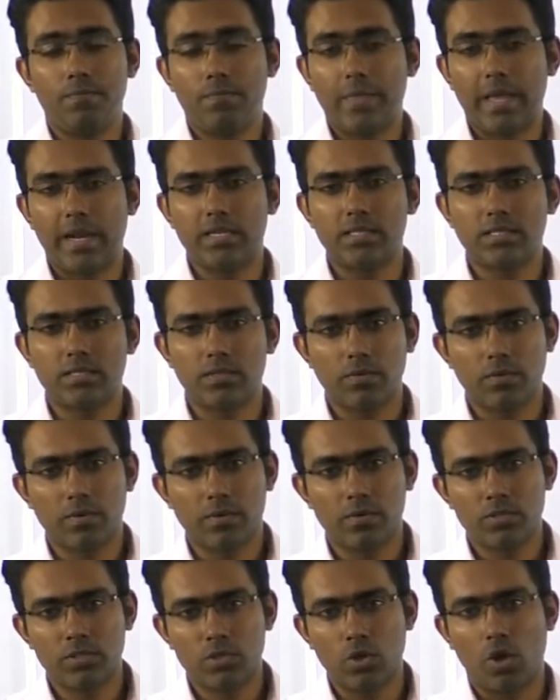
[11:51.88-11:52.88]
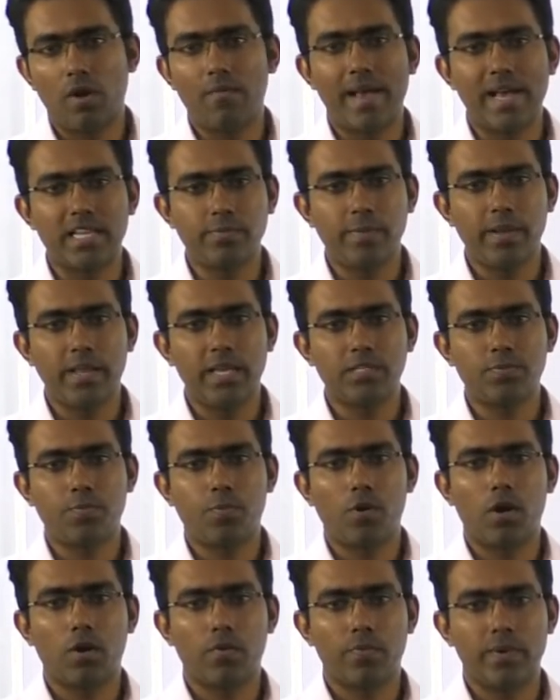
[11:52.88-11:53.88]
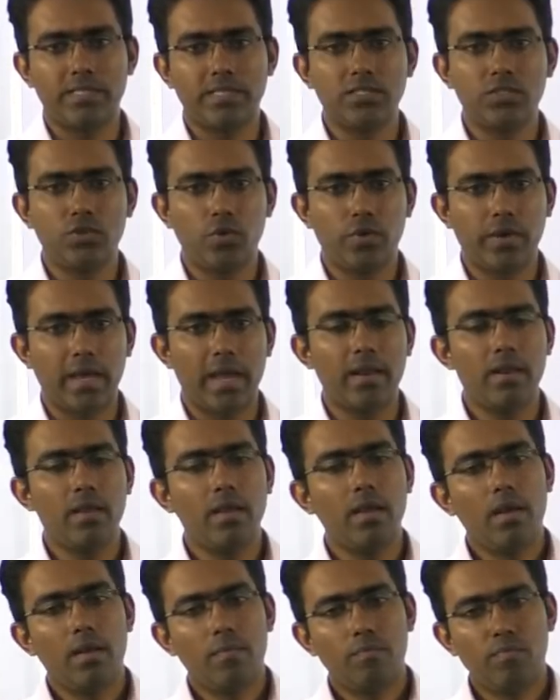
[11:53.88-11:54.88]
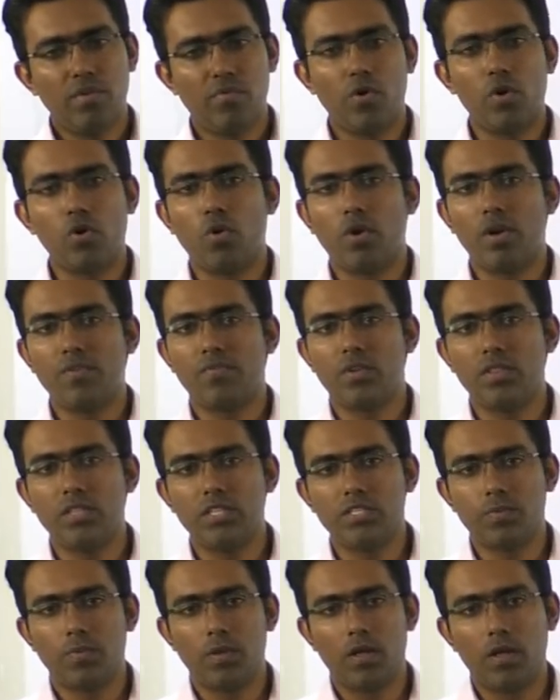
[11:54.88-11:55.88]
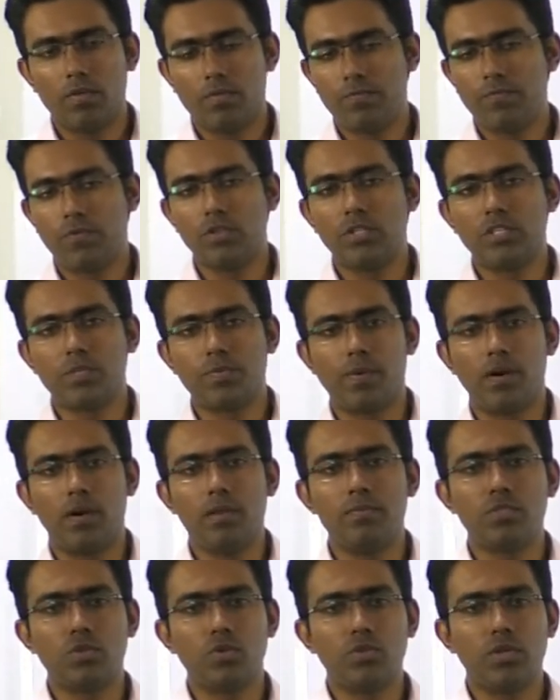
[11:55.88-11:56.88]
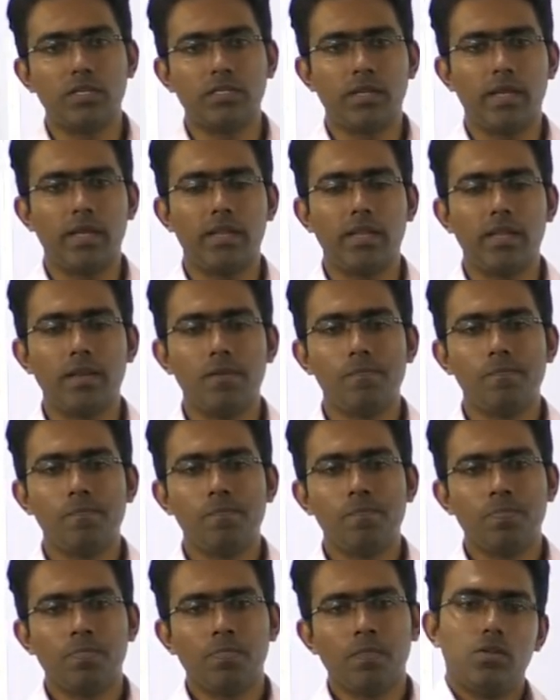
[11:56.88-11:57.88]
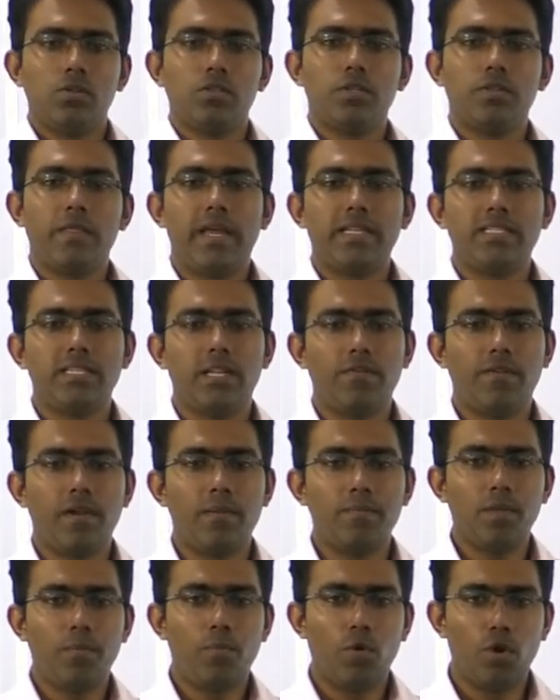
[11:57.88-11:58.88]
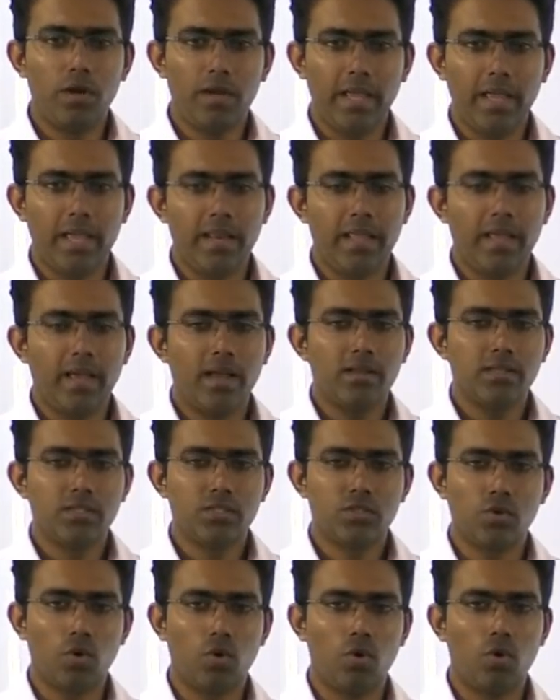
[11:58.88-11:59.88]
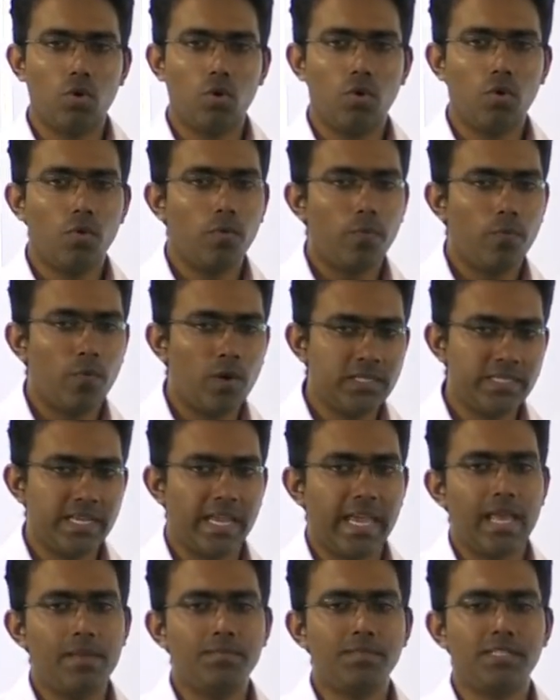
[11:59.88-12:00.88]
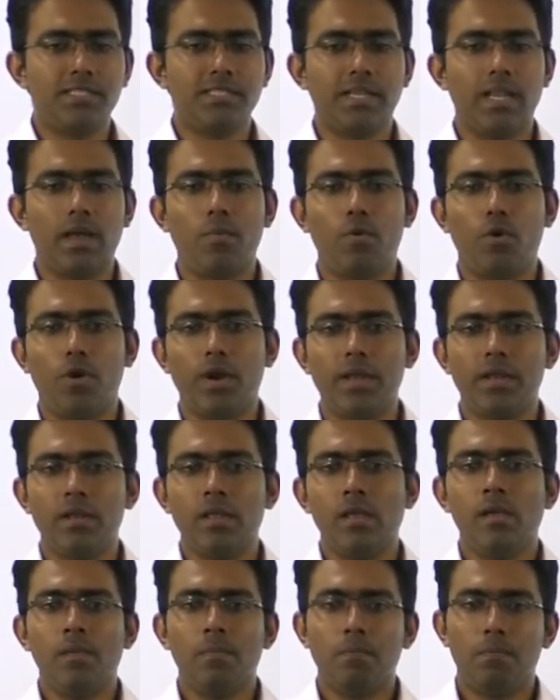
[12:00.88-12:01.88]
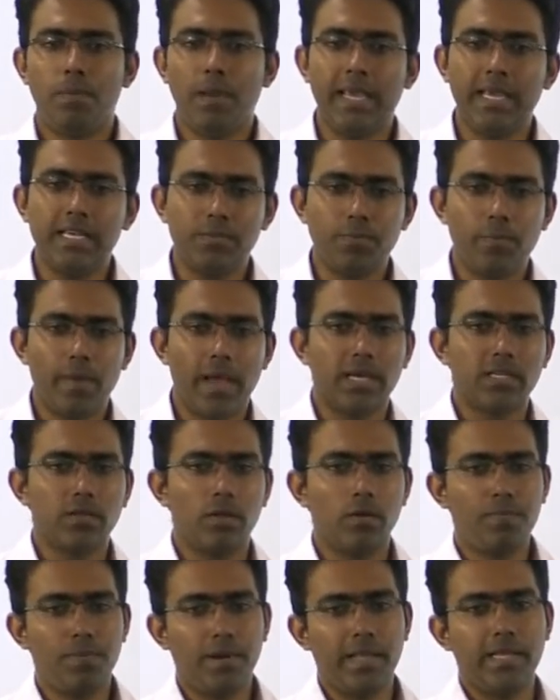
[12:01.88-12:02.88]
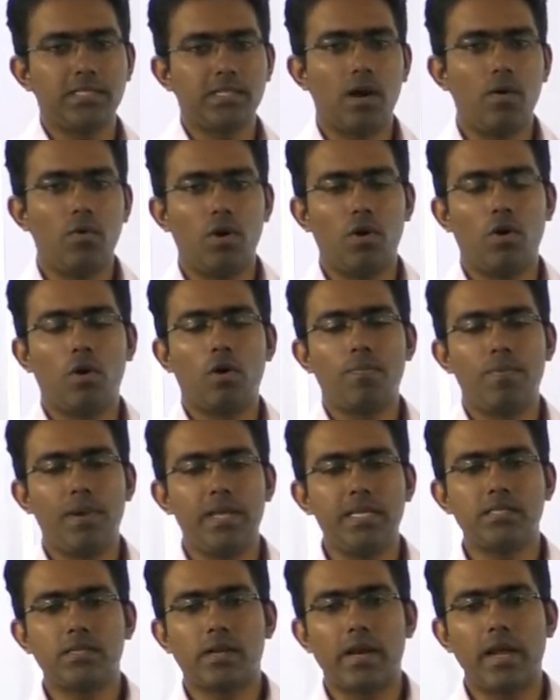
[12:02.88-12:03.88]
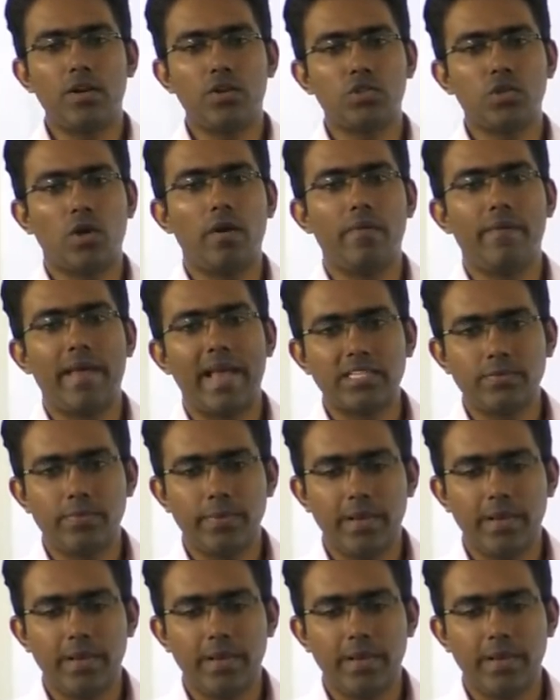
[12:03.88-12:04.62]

that is solve as many as questions you can before going for this prelims 2018. So that's it from the Polity area. So once again I'm stressing upon it, please try to solve as